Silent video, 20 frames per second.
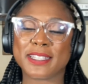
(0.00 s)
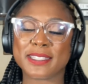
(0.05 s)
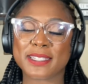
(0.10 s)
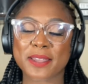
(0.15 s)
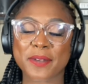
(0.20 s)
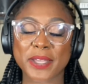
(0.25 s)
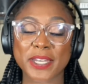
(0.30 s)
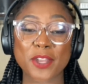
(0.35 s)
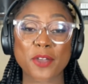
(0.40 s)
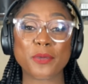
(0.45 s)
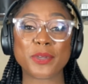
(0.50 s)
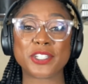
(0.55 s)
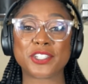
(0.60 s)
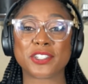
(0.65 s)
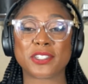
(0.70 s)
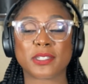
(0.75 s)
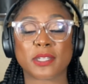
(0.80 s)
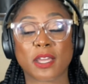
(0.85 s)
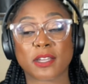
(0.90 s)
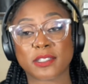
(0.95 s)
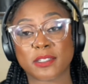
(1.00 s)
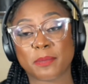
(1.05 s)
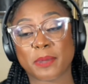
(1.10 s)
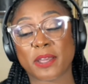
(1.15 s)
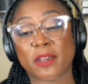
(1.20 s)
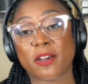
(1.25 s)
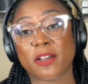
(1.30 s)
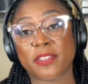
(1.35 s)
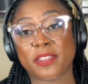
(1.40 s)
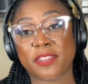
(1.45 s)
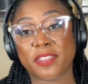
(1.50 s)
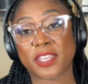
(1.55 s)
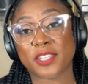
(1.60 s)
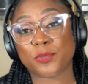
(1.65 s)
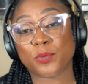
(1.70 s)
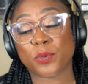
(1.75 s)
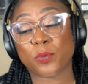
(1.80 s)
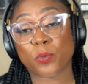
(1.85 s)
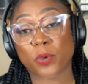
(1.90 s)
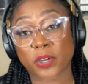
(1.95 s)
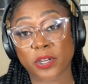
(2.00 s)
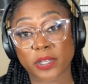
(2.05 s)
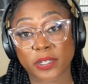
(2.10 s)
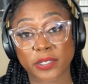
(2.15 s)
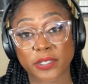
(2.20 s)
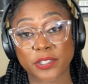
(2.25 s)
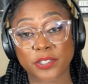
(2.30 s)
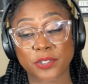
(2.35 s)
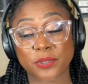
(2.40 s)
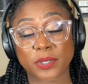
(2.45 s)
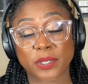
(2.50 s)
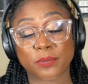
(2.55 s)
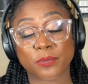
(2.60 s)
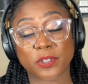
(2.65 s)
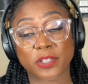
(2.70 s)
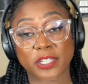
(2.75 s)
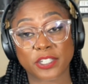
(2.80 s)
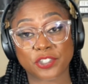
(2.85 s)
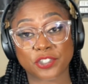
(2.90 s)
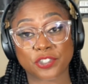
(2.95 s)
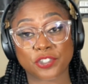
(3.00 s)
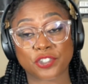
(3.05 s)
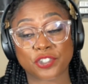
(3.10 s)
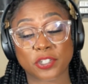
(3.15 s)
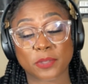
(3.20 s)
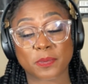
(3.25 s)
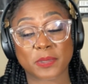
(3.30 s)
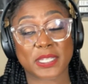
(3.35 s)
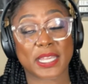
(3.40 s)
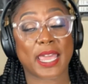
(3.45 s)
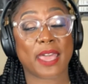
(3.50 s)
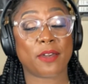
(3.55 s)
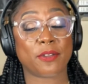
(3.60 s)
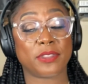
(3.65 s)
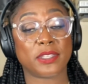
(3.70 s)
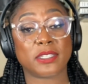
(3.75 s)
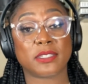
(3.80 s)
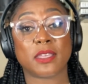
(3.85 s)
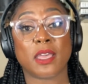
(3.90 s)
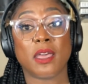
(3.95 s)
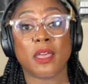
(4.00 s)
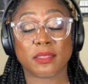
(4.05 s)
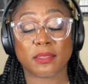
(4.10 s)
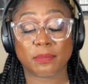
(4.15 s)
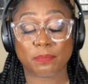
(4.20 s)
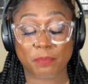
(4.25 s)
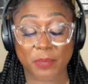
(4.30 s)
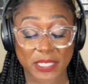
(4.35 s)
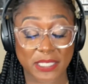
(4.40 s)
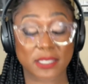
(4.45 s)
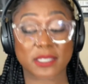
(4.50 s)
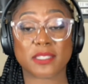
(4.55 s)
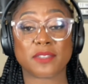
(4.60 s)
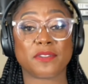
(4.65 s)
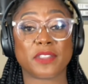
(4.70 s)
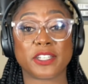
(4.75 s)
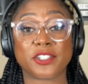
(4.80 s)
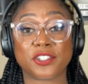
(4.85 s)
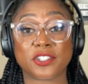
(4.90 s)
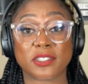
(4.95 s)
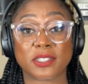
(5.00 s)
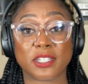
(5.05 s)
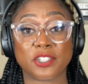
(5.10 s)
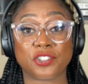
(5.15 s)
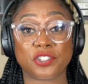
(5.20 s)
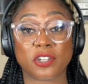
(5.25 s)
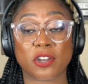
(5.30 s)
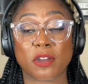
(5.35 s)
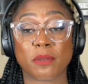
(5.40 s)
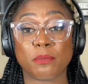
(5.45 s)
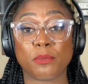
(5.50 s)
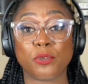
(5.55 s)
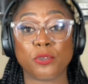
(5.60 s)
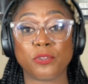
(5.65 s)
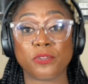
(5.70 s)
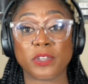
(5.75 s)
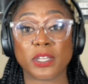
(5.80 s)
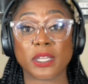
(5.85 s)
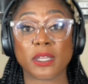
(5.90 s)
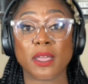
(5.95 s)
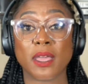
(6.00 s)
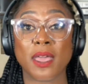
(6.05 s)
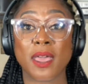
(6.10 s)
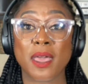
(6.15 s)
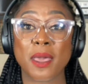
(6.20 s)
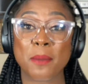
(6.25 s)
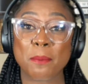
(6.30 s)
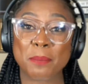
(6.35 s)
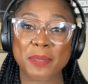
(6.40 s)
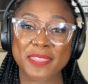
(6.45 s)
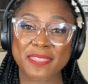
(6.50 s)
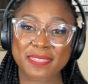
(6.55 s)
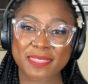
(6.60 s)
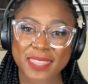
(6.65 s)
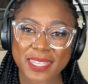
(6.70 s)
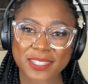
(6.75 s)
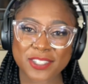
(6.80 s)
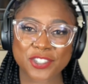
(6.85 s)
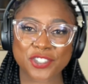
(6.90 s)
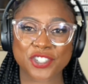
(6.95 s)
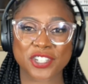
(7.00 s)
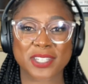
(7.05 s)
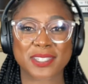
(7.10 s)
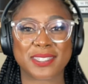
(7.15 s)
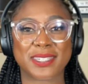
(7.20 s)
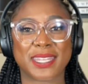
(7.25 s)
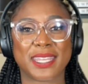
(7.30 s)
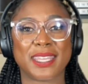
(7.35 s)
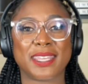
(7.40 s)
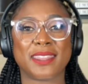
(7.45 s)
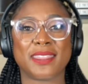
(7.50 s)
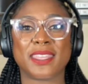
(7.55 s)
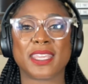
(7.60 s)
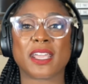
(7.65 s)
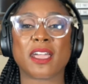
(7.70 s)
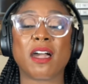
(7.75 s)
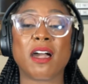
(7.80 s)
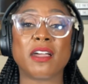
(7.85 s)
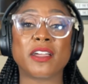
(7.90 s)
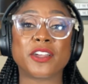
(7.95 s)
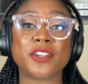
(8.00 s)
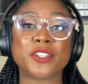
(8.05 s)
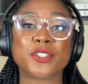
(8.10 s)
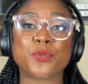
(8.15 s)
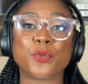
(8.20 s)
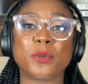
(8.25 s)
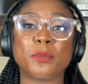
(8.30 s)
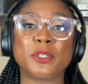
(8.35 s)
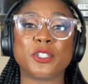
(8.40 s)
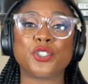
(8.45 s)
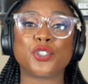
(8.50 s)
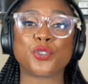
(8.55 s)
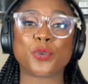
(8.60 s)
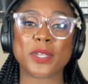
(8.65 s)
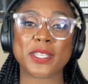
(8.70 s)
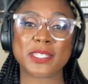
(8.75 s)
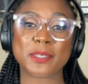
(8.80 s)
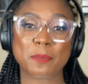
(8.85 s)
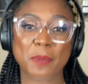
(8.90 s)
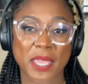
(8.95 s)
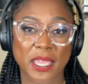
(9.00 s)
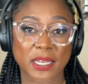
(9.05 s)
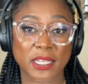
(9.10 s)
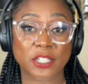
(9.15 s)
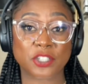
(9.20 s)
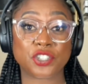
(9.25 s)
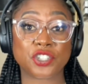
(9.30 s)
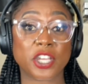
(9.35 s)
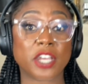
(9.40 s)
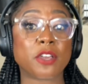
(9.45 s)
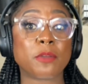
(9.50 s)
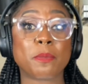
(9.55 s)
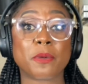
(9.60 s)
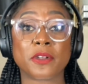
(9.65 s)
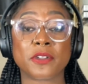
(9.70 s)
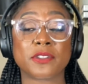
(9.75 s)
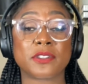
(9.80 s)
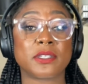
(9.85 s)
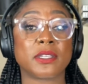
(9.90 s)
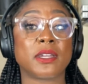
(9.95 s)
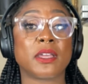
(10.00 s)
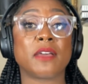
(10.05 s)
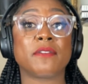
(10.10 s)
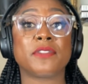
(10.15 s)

Now, I know we just talked about all the things we weren't going to do in relationship to how these pieces of legislation aren't moving, but this just in that Congresswoman Joyce Beatty, chairperson of the